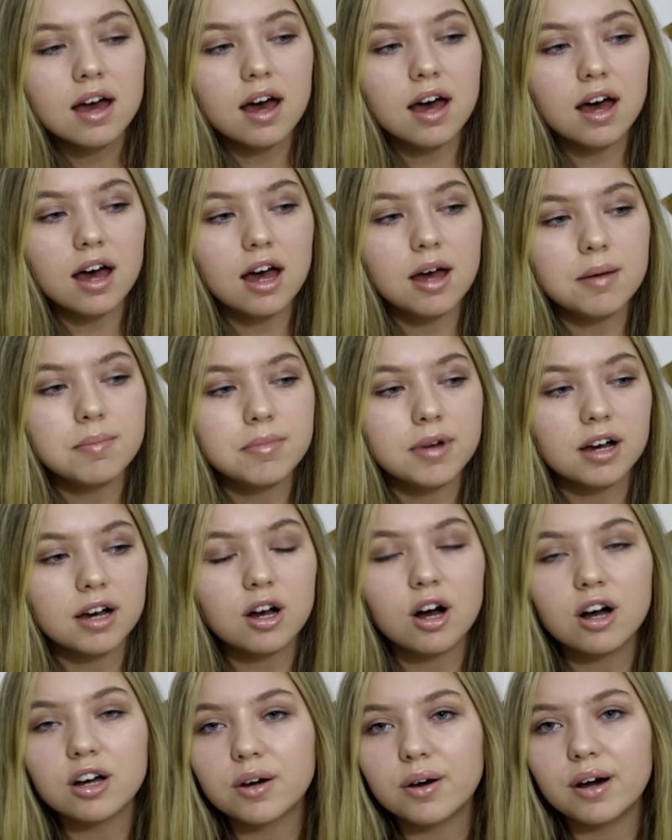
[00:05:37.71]
I
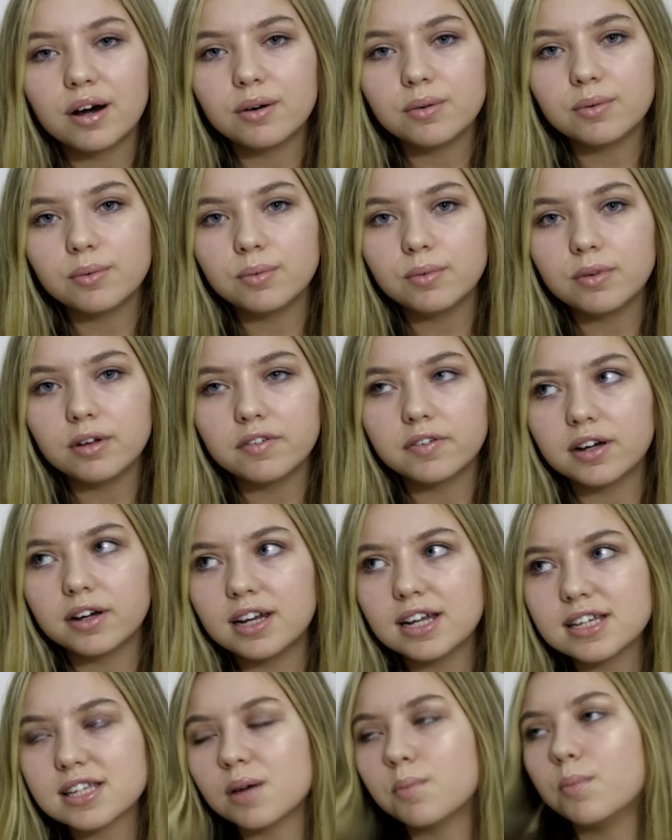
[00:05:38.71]
can't go out
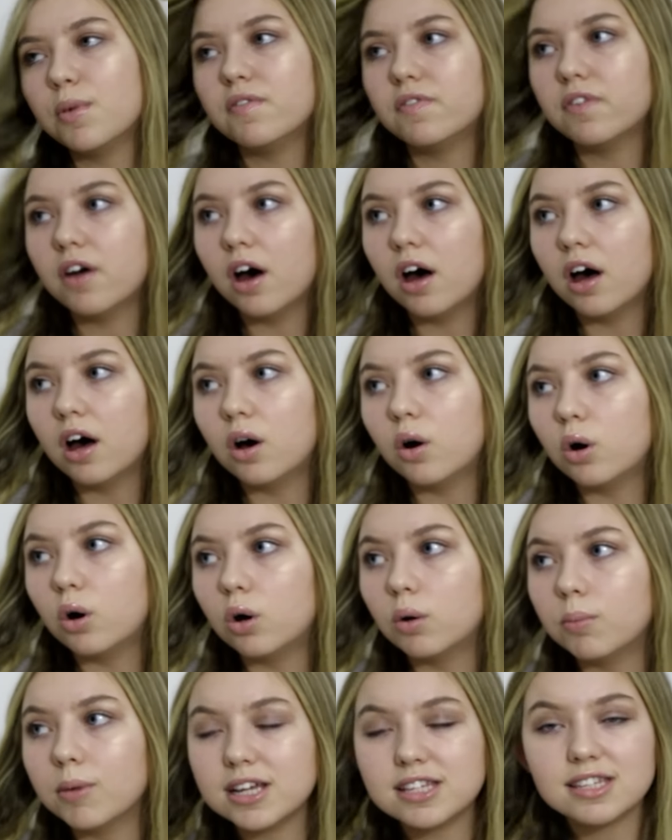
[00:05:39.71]
unless I'm with her
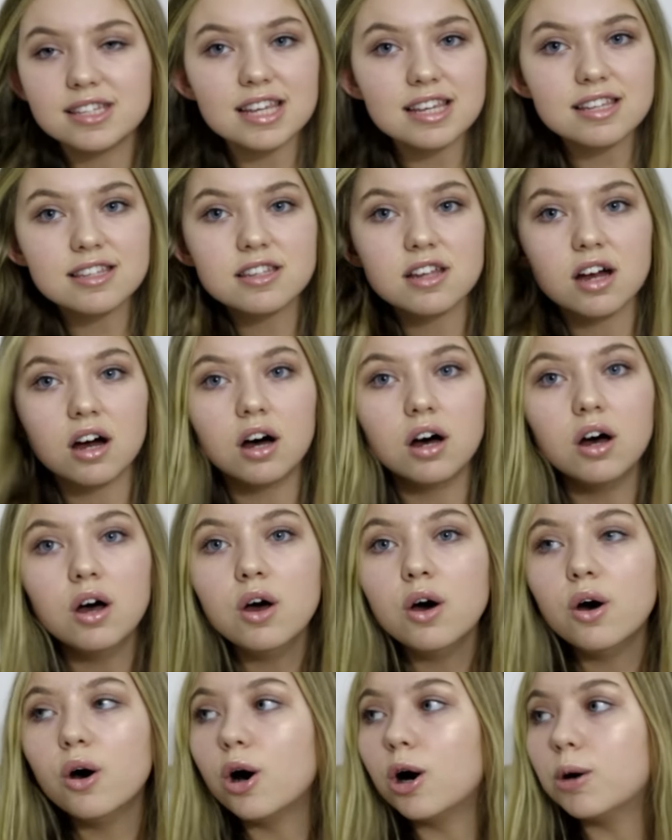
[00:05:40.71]
or my sister
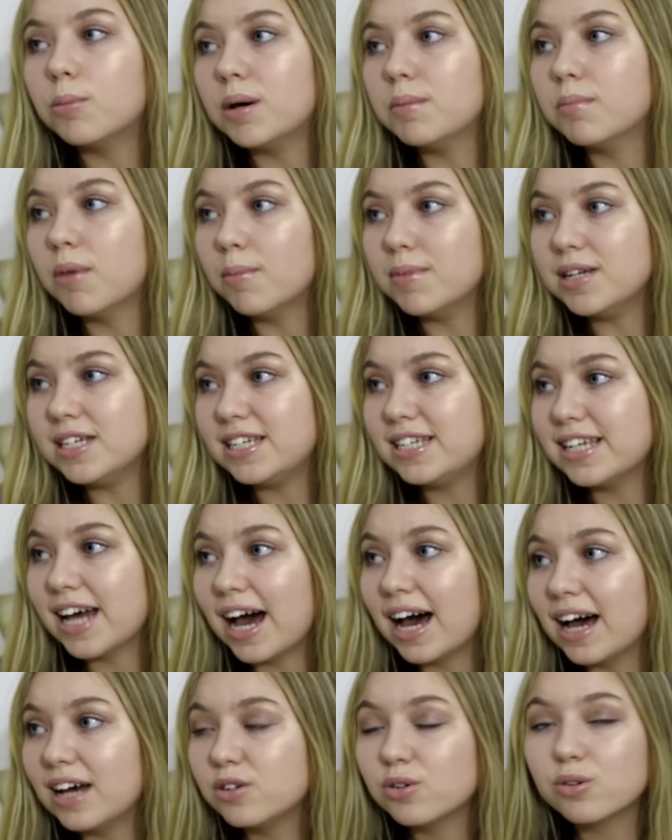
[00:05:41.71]
or my mum and
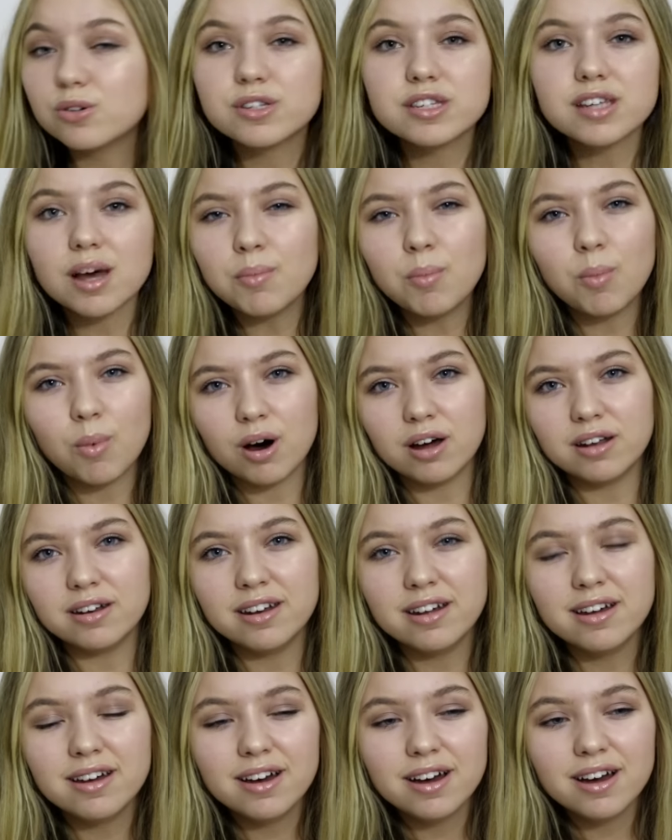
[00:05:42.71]
dad or someone.